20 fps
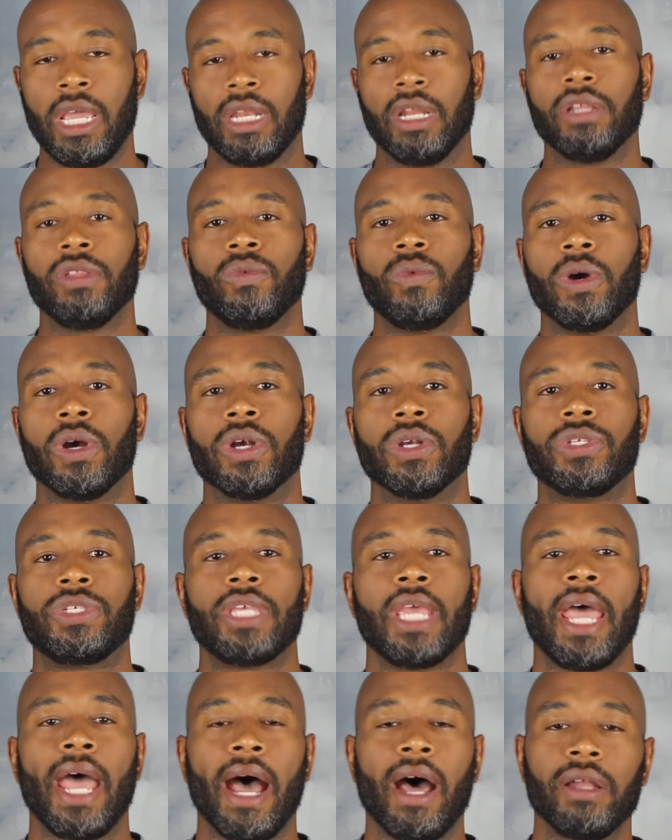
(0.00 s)
In other
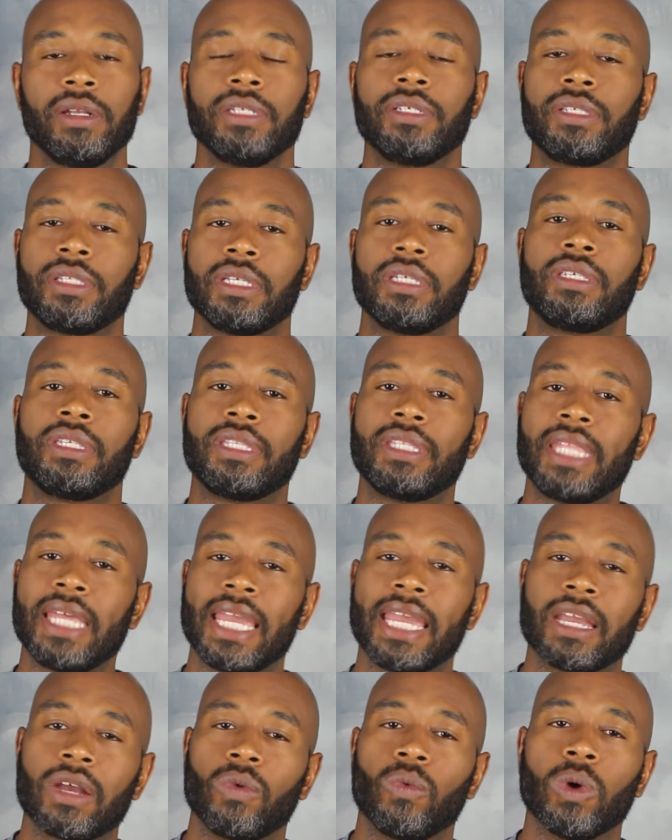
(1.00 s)
words, how does this
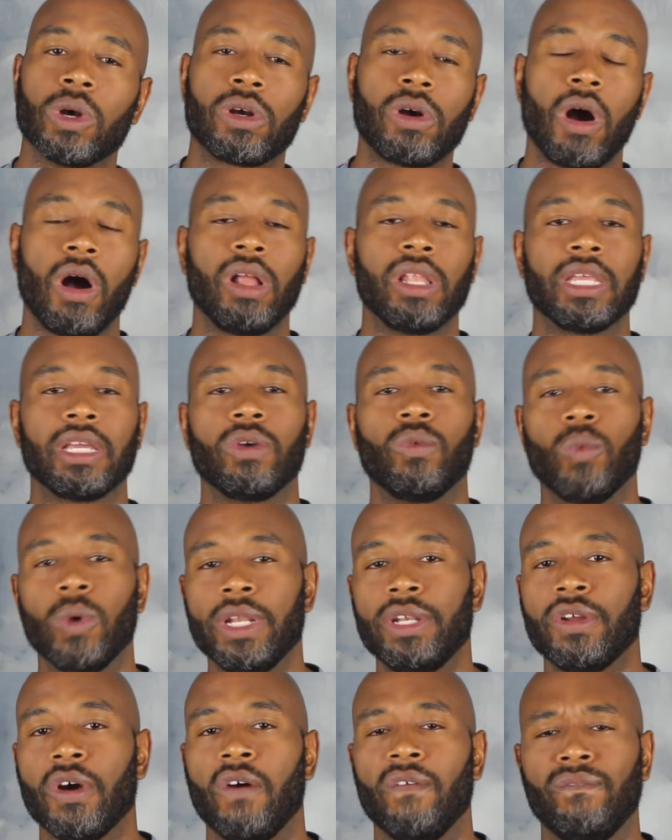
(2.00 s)
thing we're calling
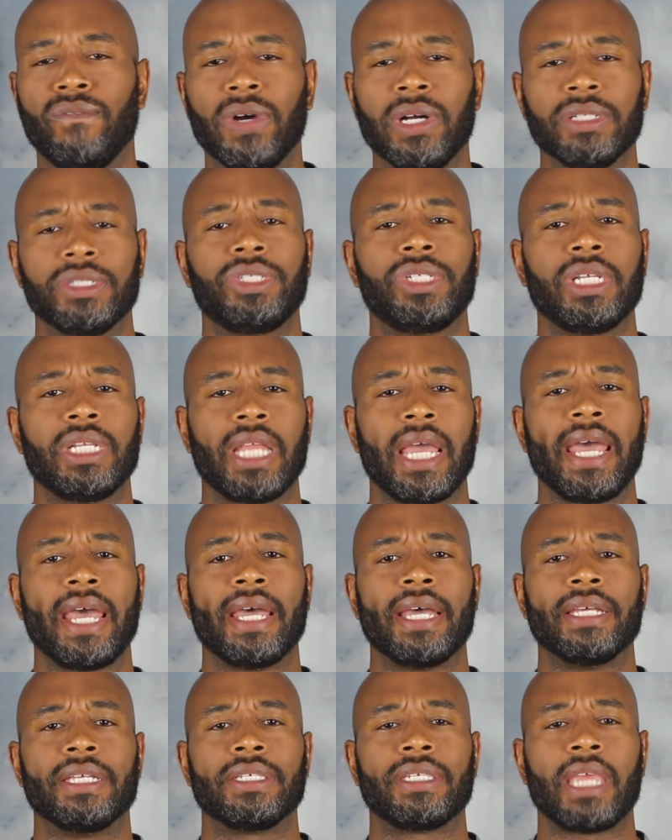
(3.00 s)
window function
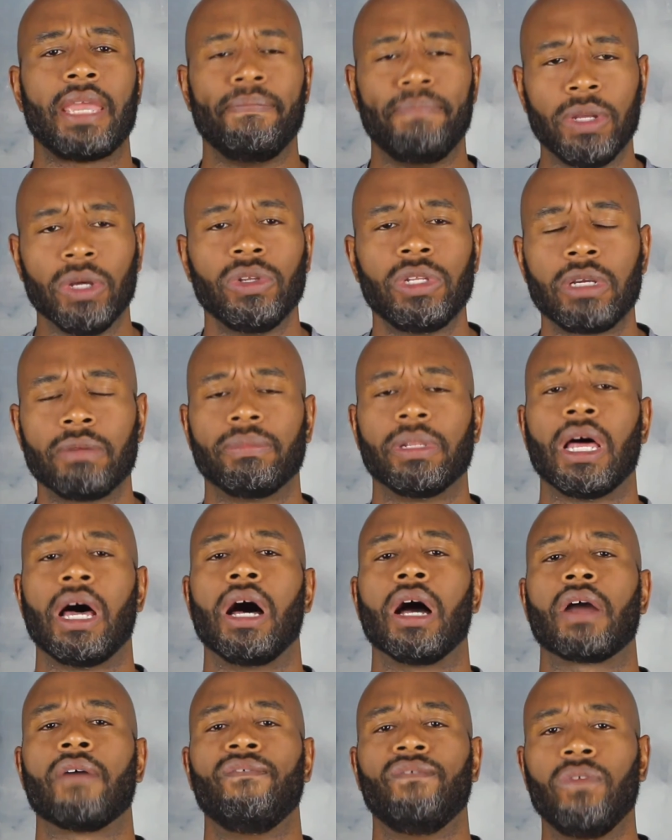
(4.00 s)
as a building
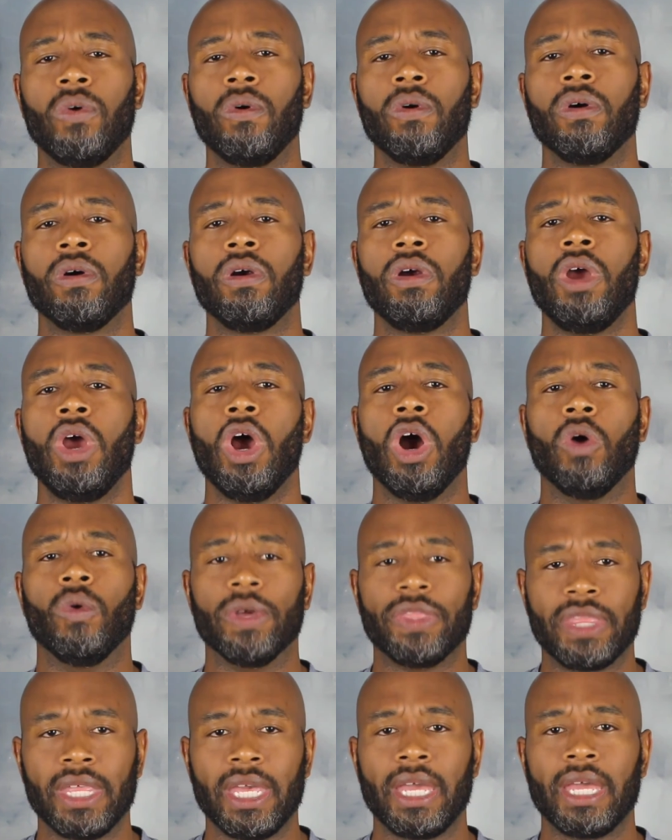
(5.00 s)
block for or
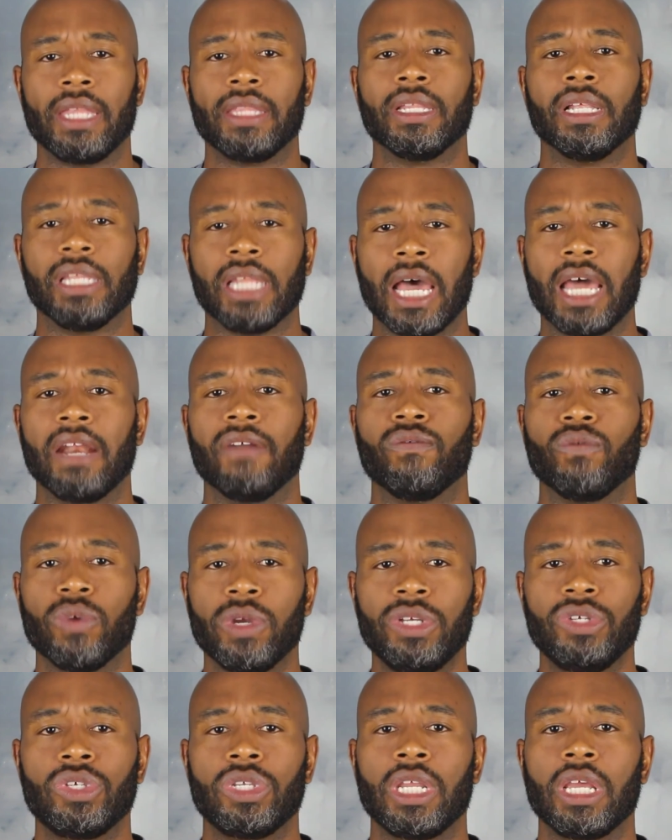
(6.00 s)
within the line of
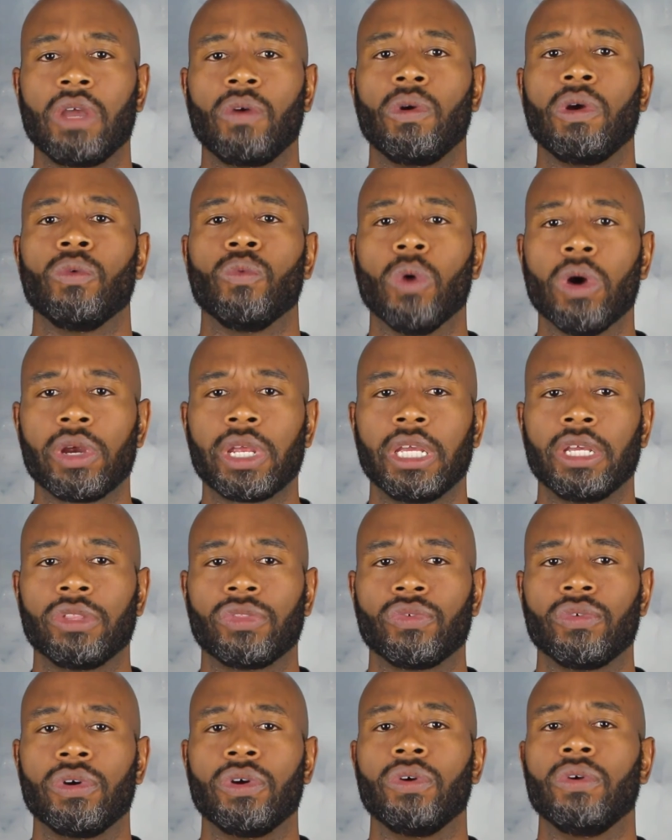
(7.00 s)
reasoning we're working
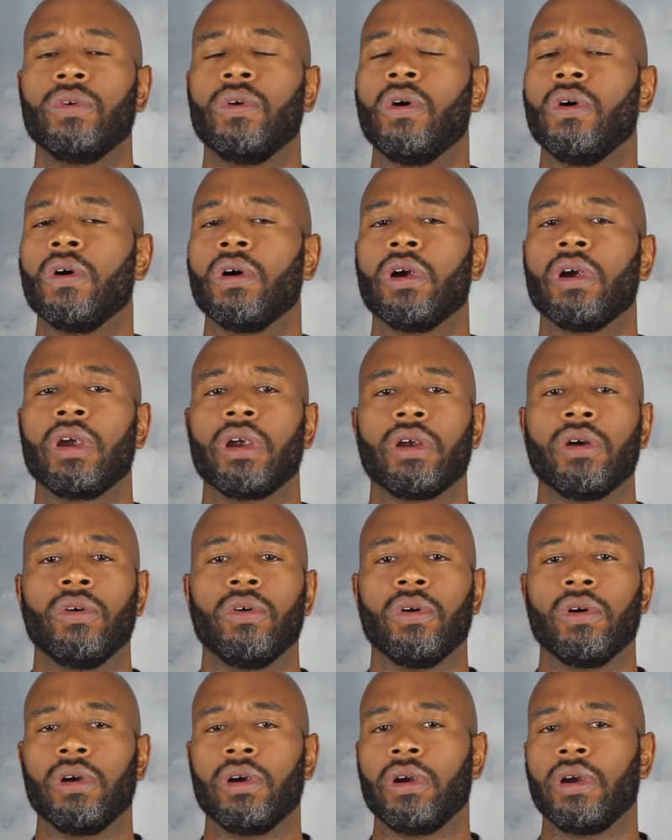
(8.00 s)
through
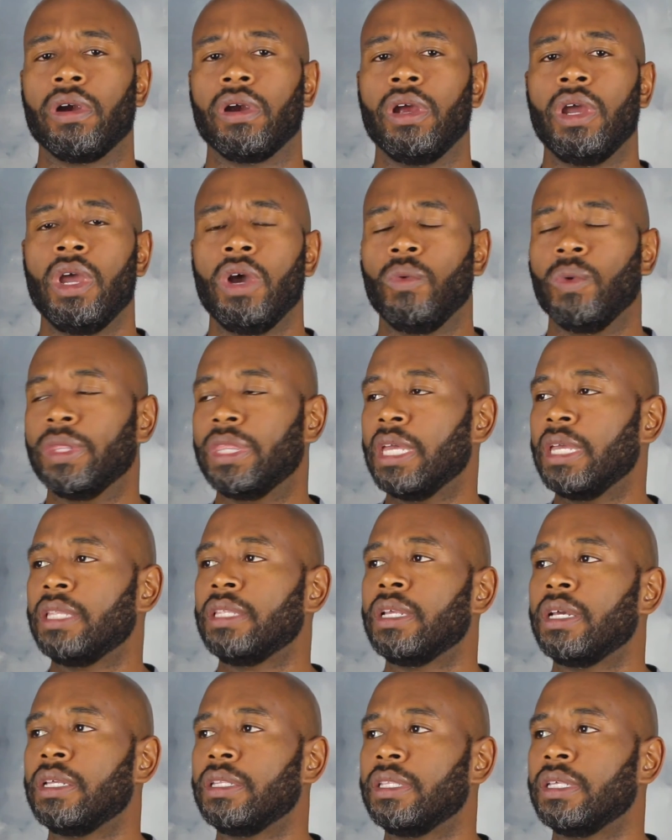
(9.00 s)
or within
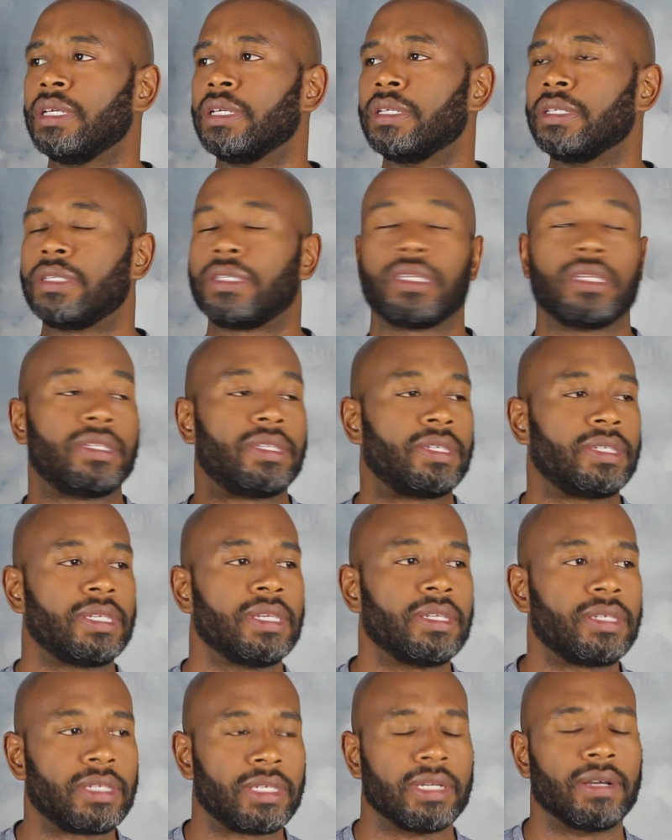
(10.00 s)
this
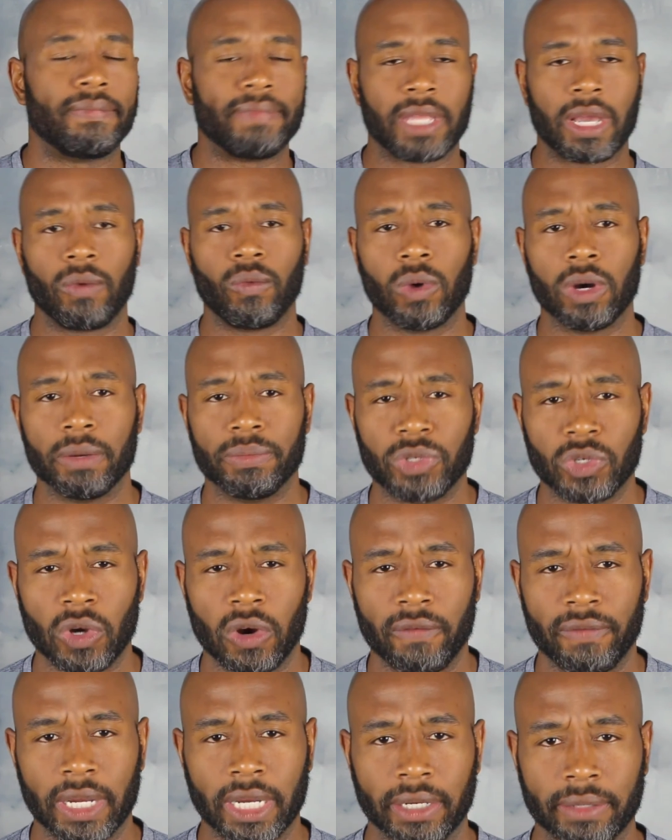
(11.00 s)
system that we're
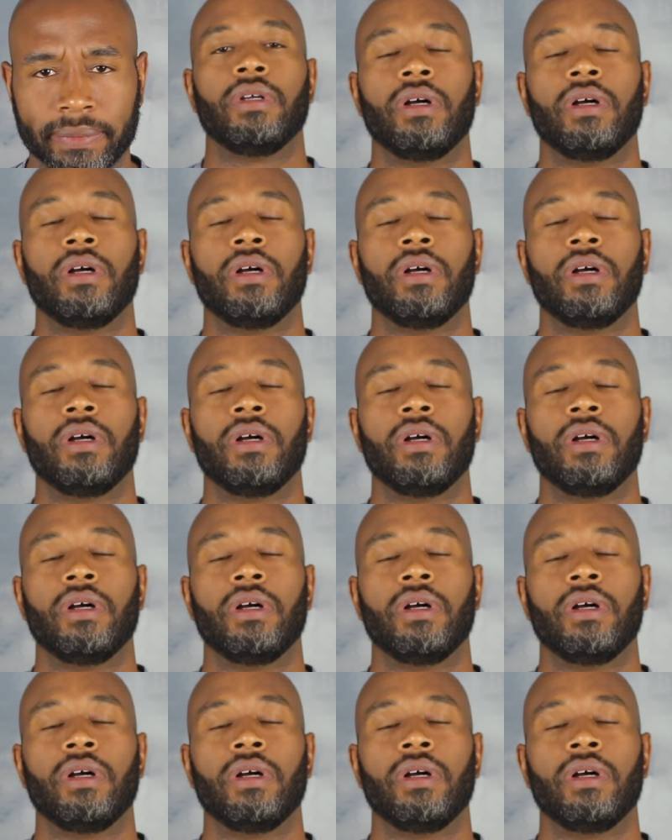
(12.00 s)
observing?